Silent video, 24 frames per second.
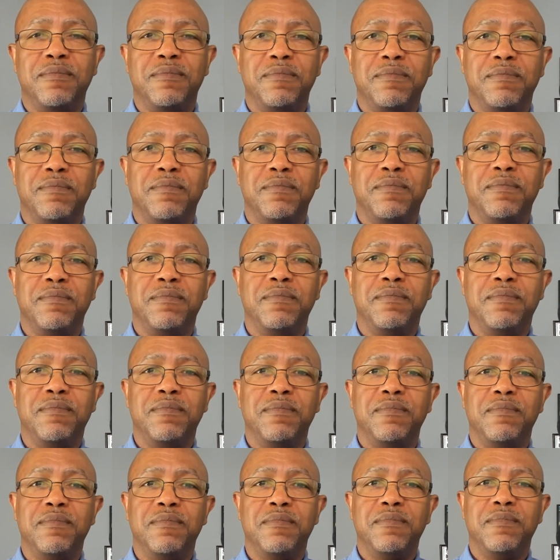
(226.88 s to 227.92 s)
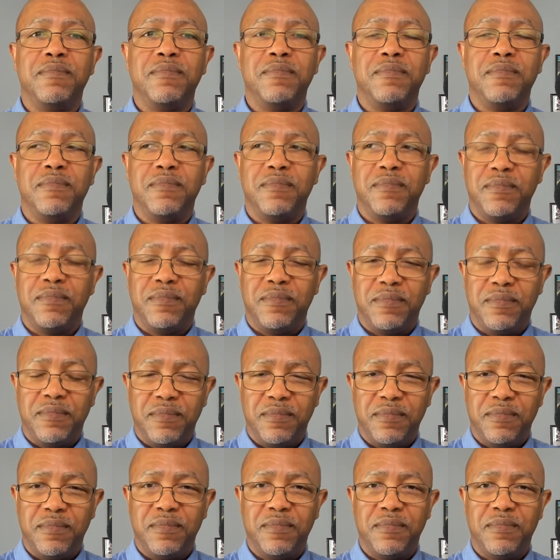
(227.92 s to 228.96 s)

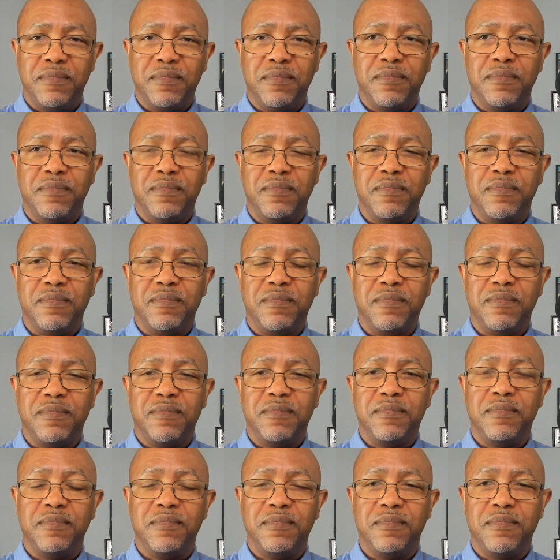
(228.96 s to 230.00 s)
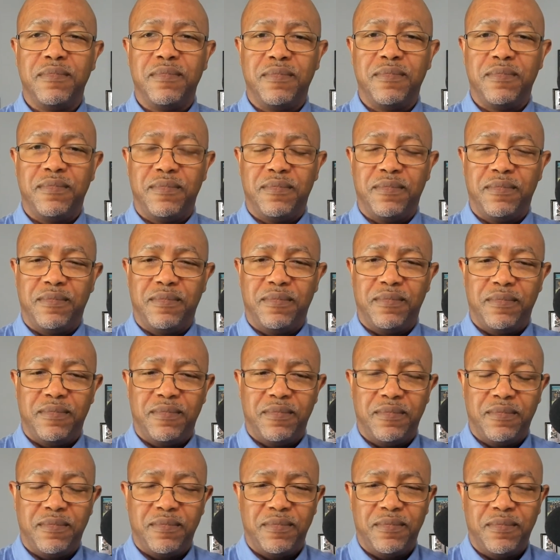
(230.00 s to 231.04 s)

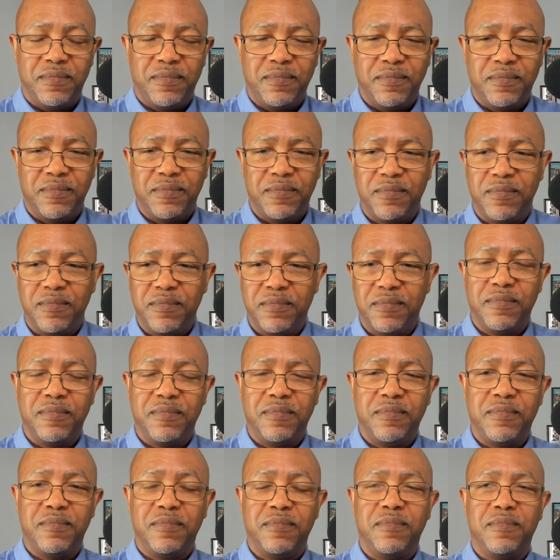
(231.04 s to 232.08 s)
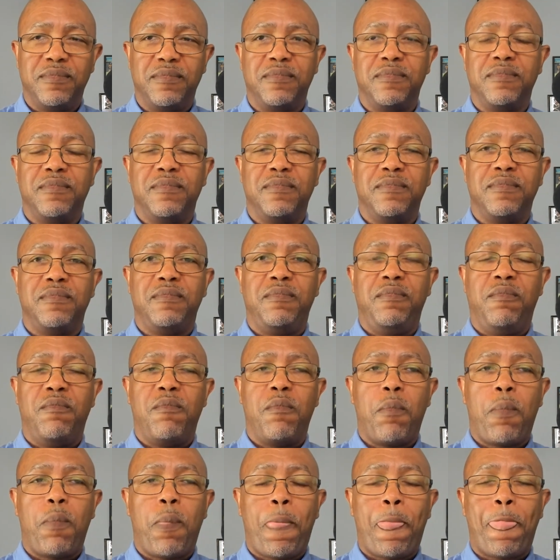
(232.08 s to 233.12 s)

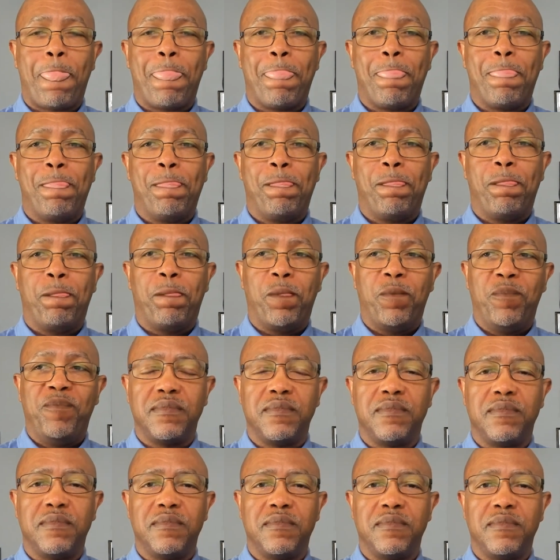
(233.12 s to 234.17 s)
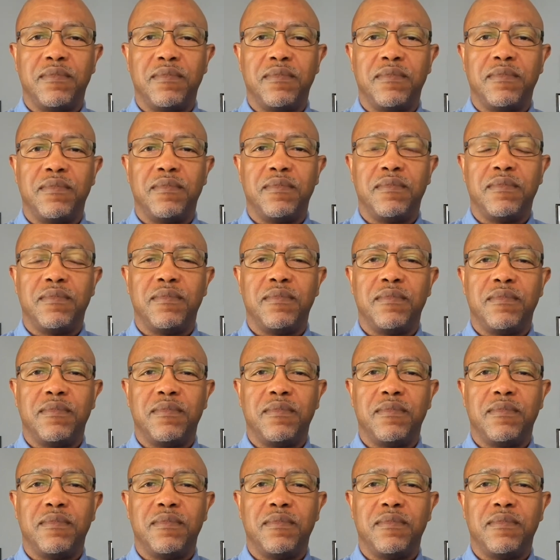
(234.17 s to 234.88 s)
[no speech]